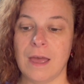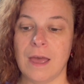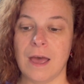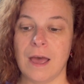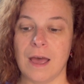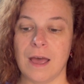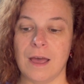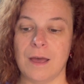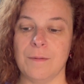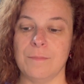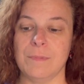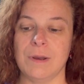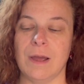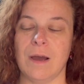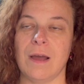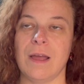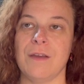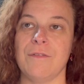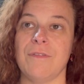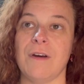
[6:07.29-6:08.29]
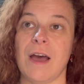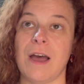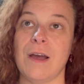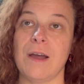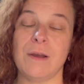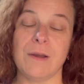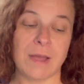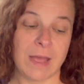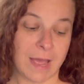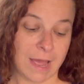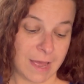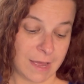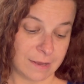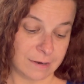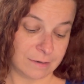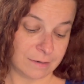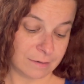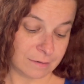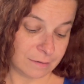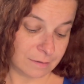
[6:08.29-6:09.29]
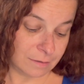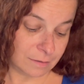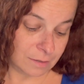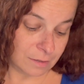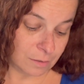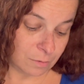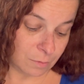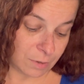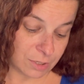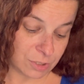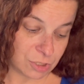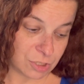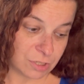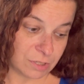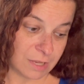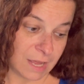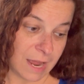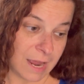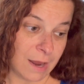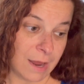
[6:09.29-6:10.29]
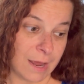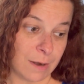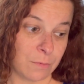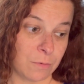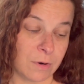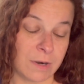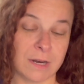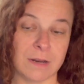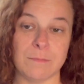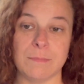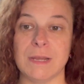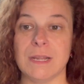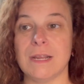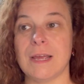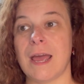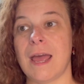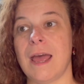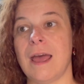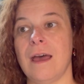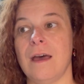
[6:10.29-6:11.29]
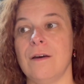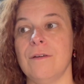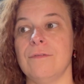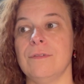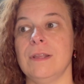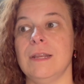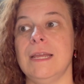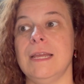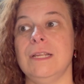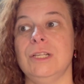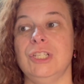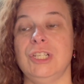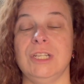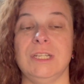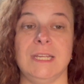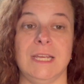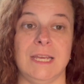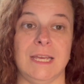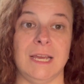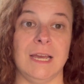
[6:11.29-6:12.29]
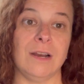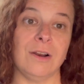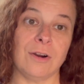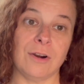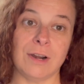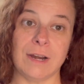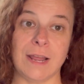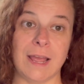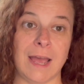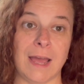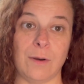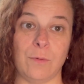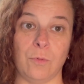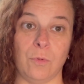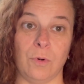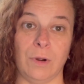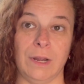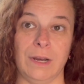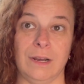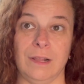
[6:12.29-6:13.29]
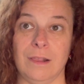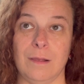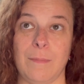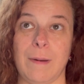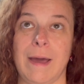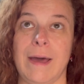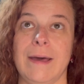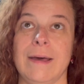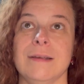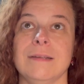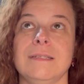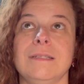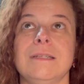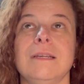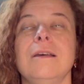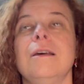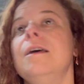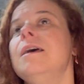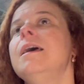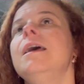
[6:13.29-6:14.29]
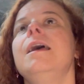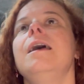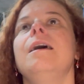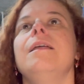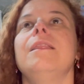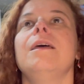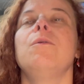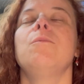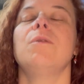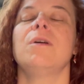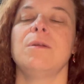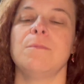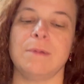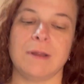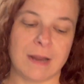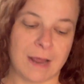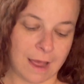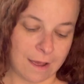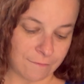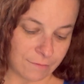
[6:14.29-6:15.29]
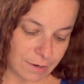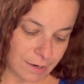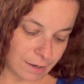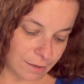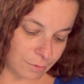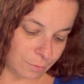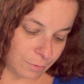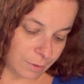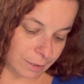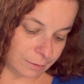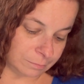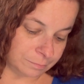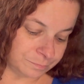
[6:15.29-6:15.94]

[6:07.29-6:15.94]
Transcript: Um, now, if I had which they had wanted me to have an EGD. I'd already had one in the past, and they wanted me to have another one,